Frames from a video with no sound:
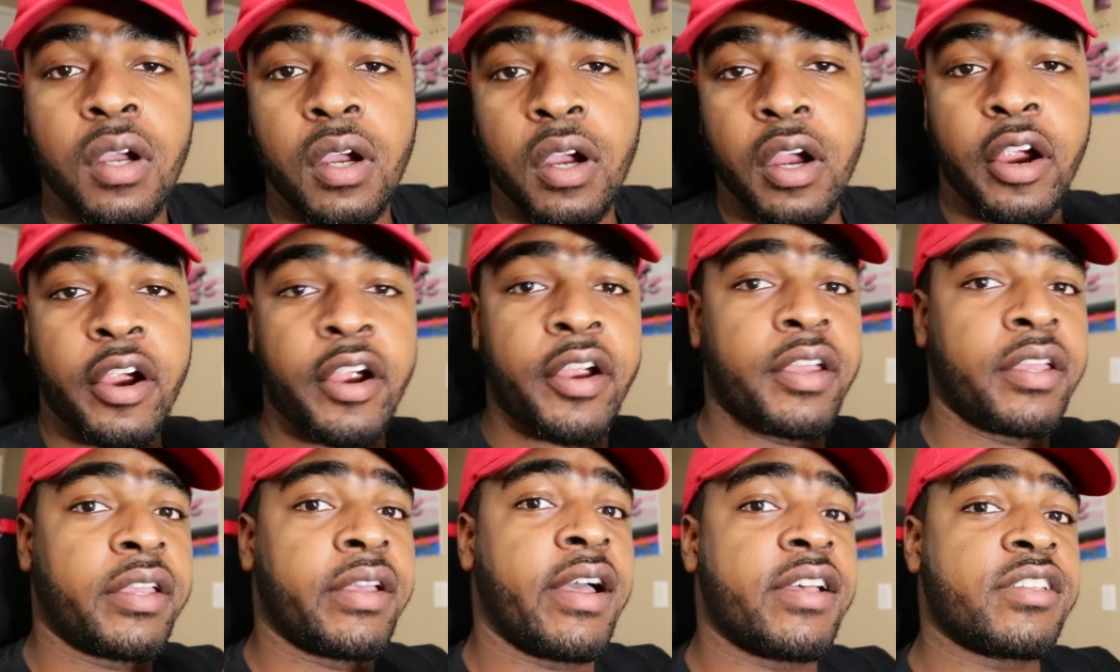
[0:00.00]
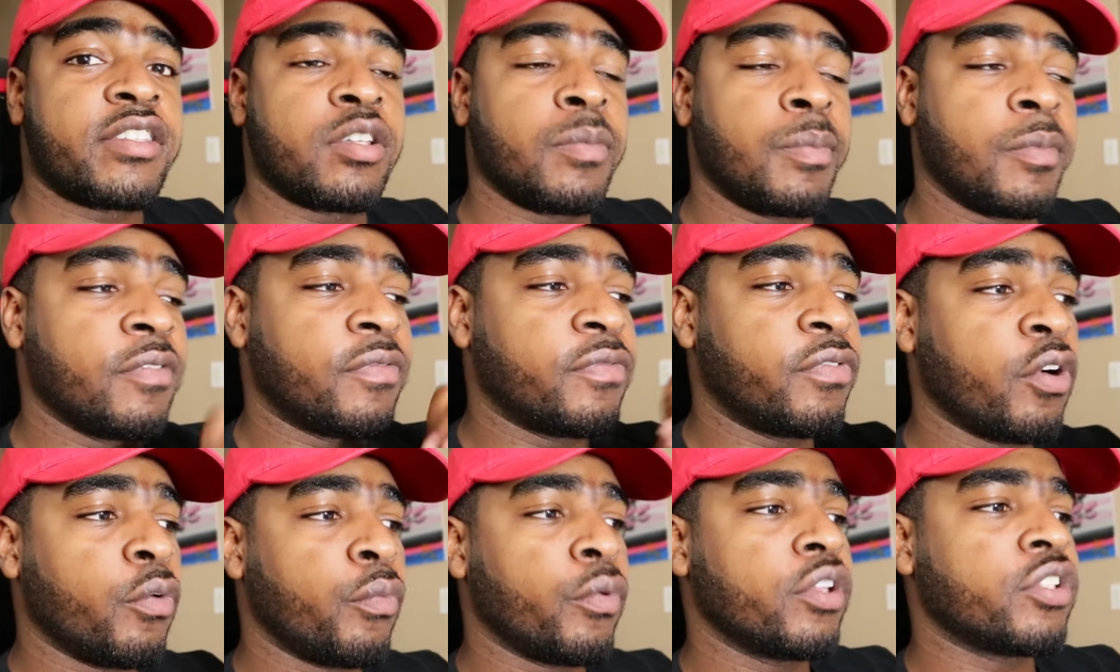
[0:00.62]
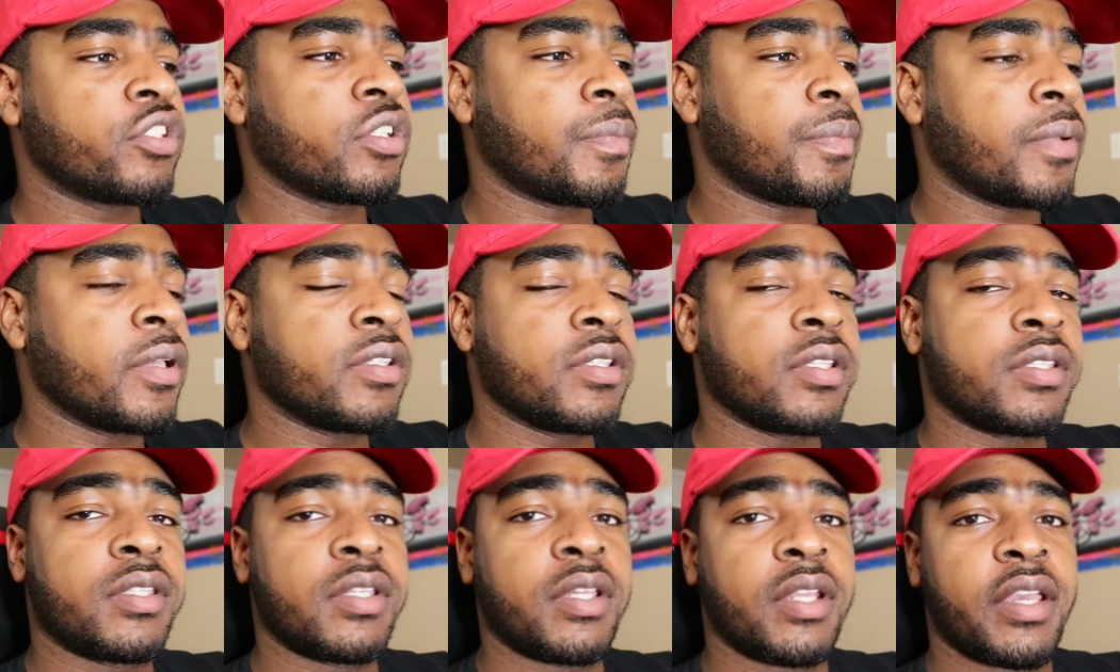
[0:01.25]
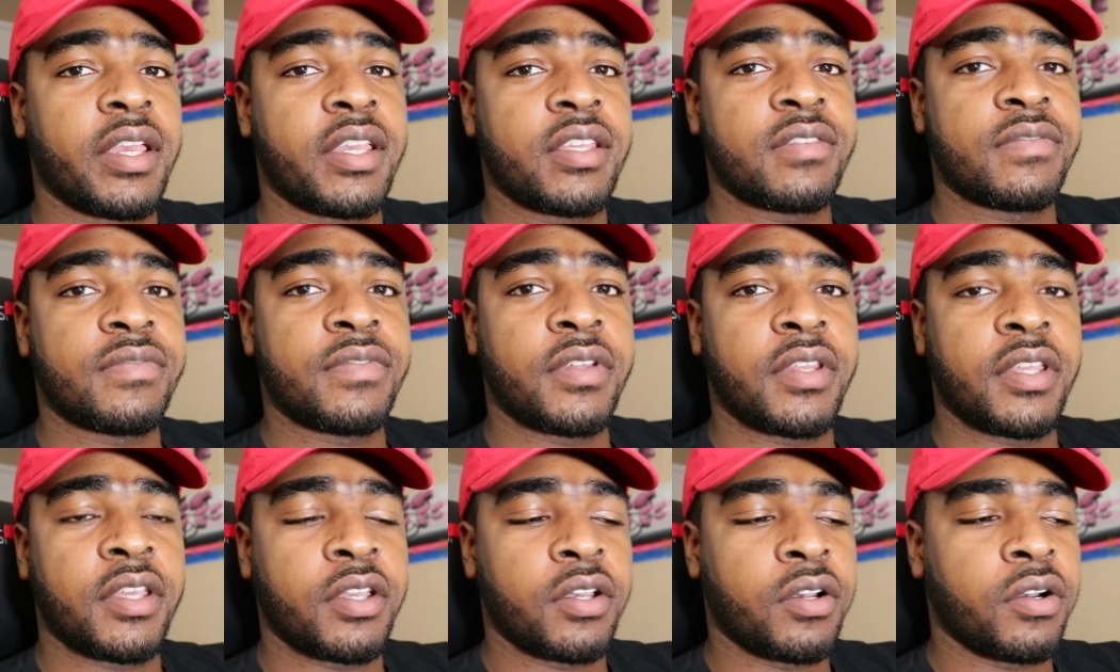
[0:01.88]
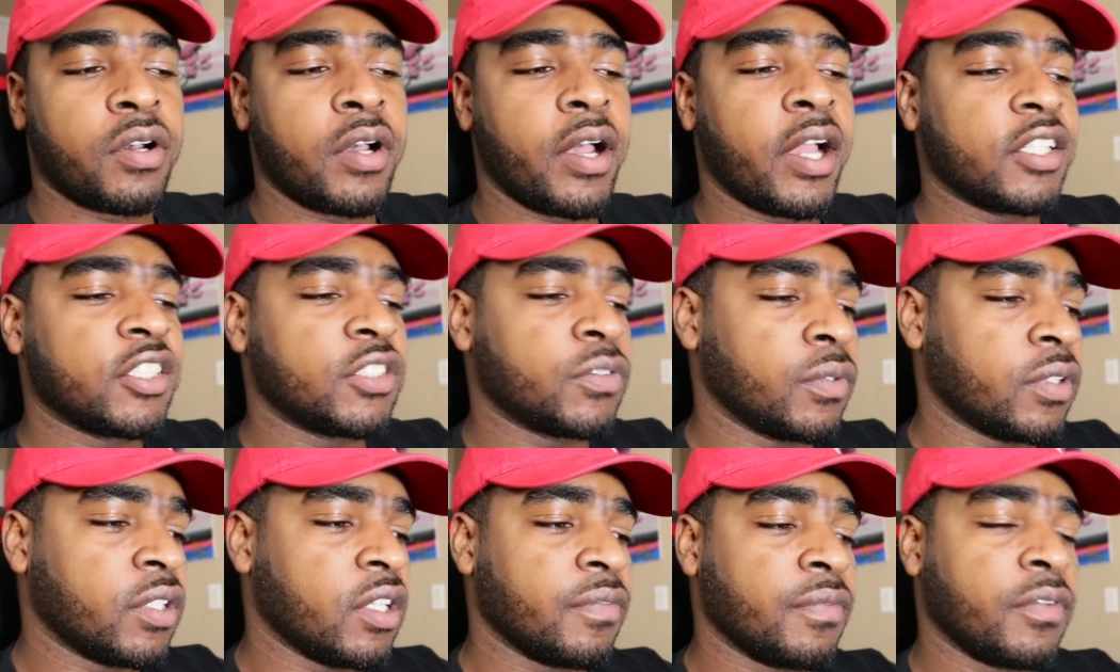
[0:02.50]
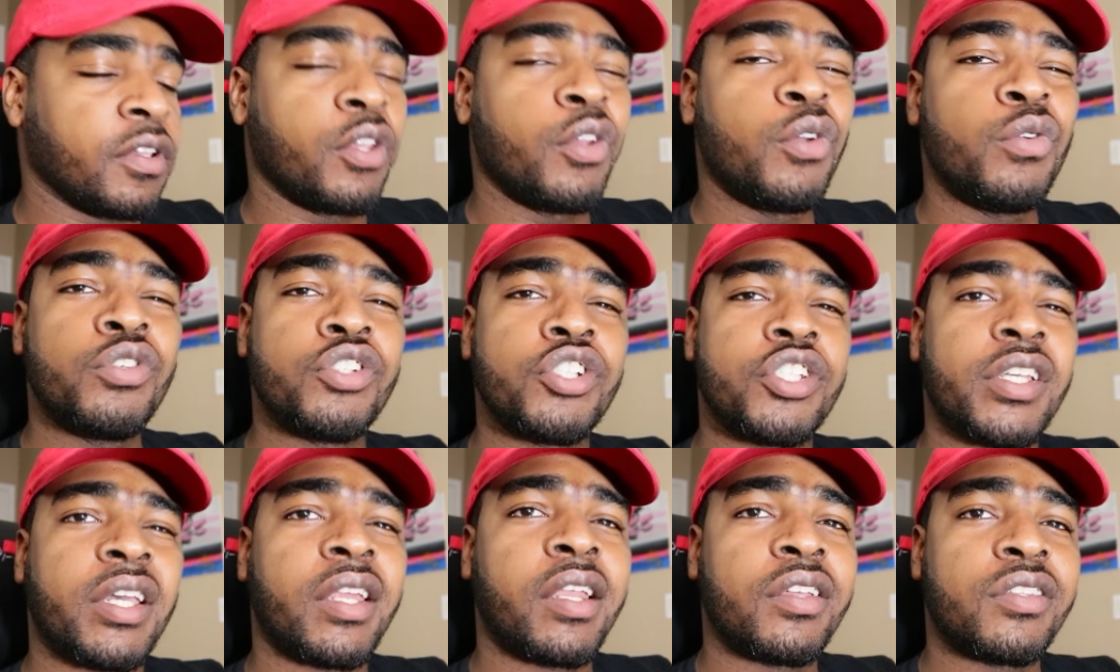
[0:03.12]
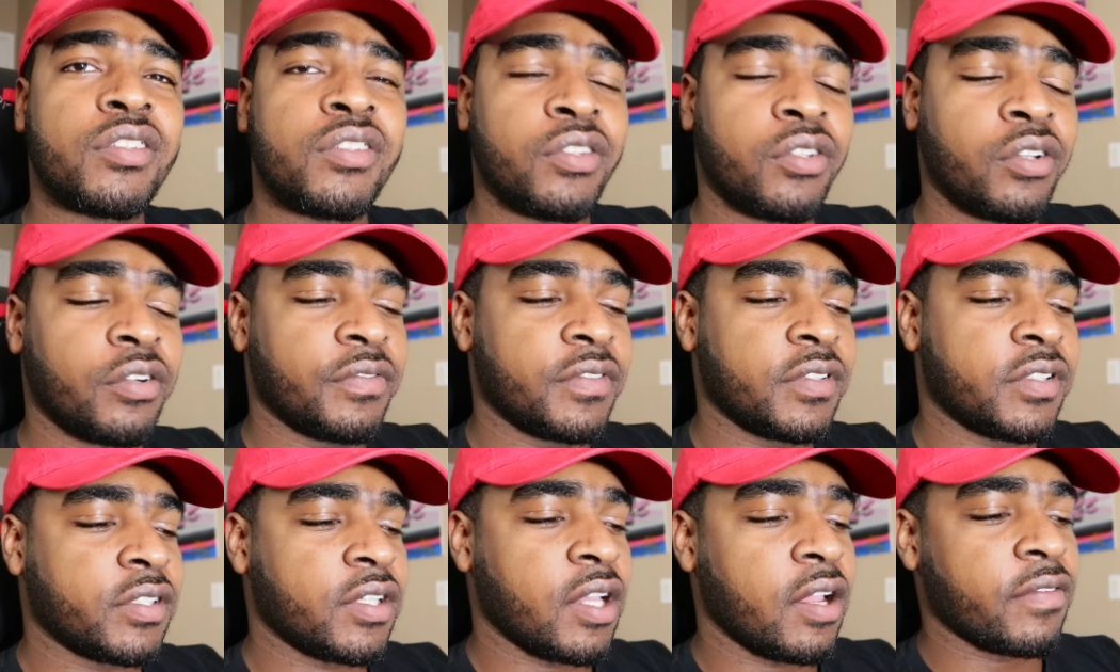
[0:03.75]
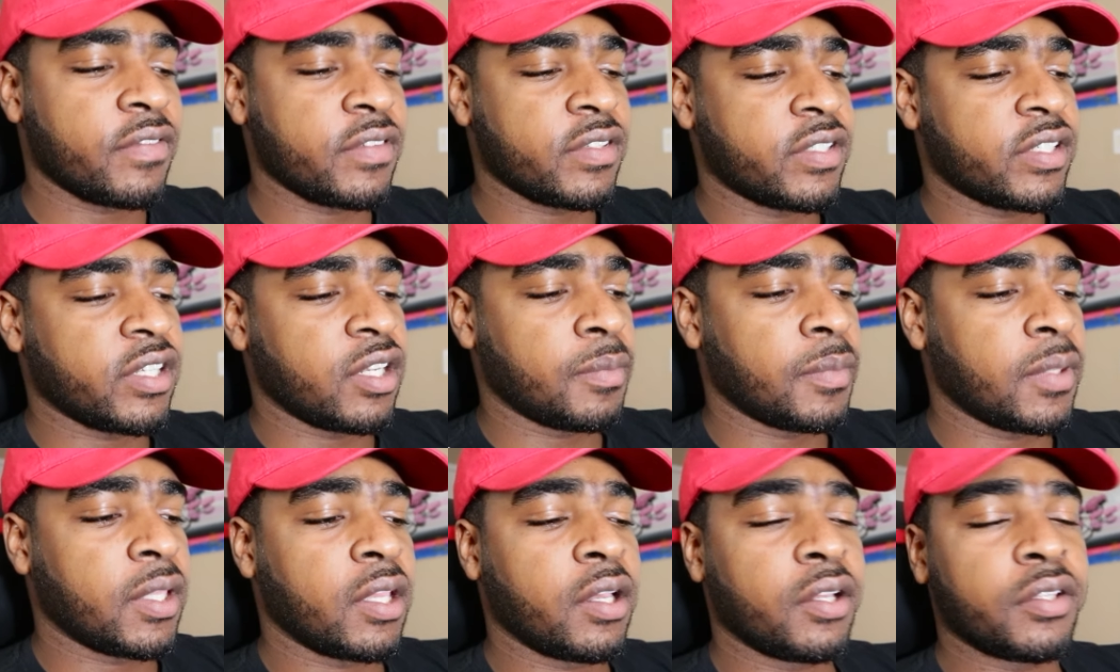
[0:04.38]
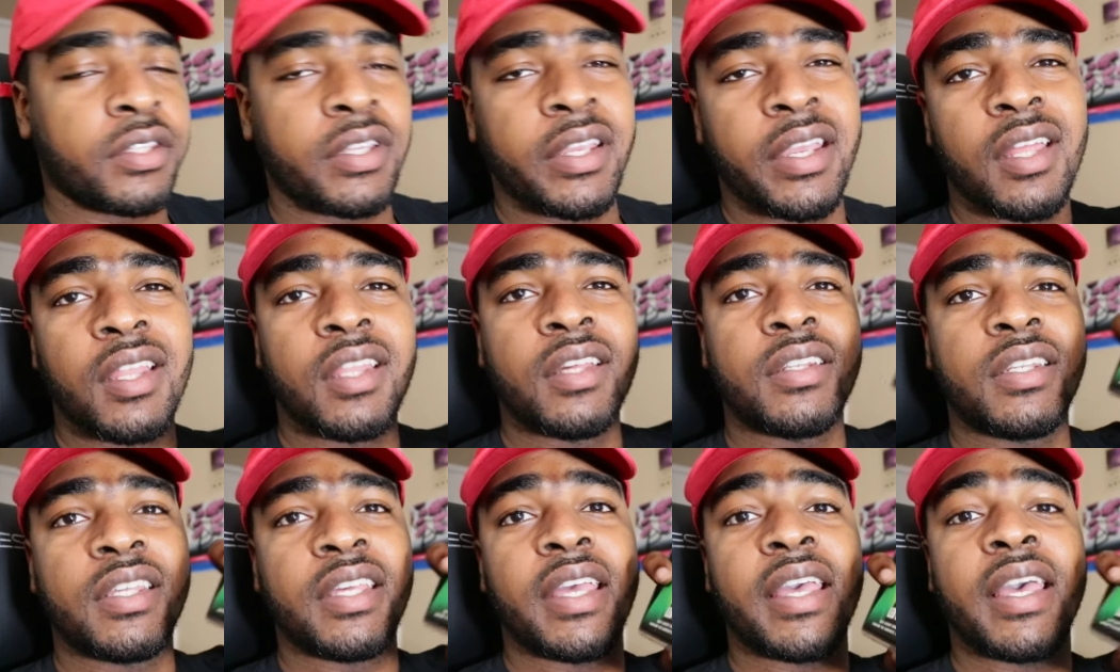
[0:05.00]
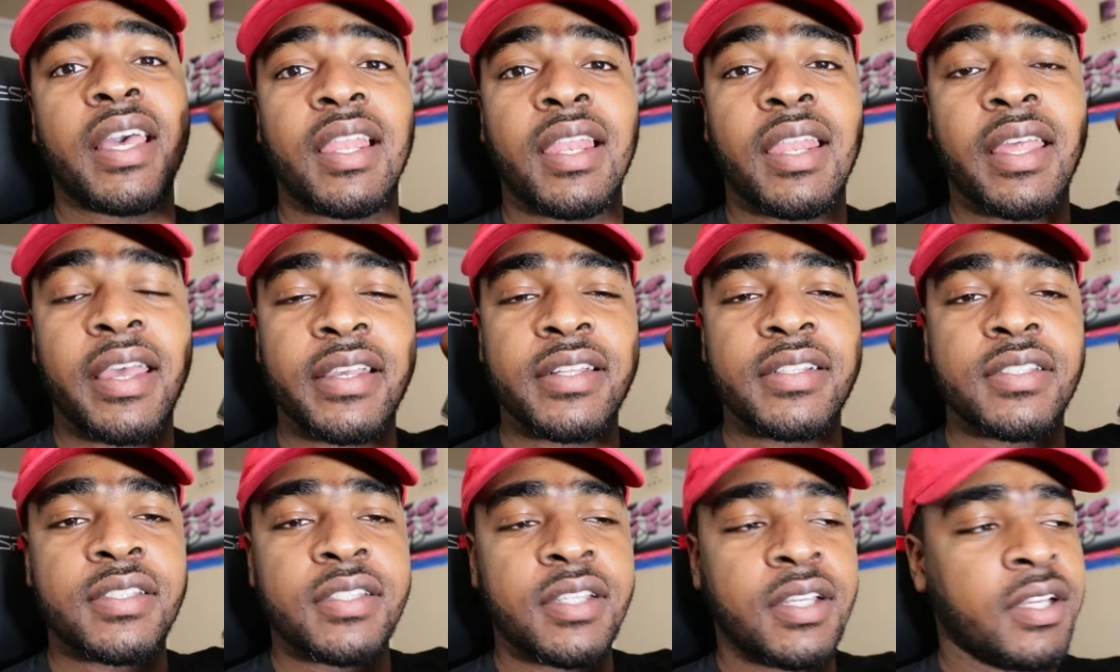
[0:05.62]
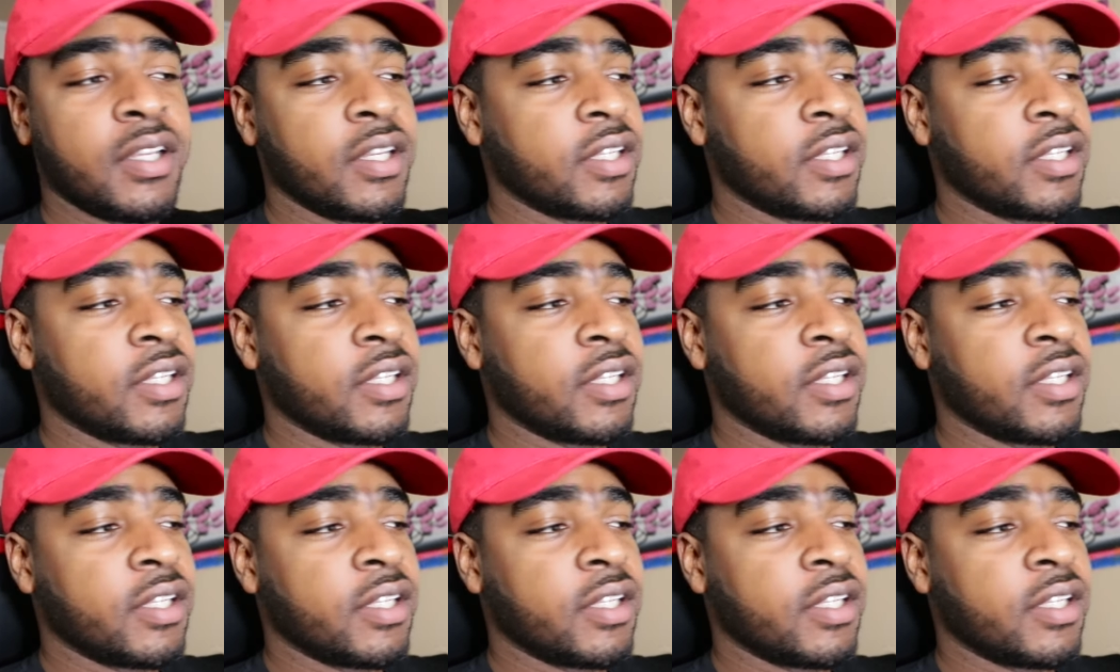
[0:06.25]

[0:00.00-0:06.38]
Alright guys, so before we jump into today's video, I just want to give a huge shout out to Novsight for sending me out the LED headlights.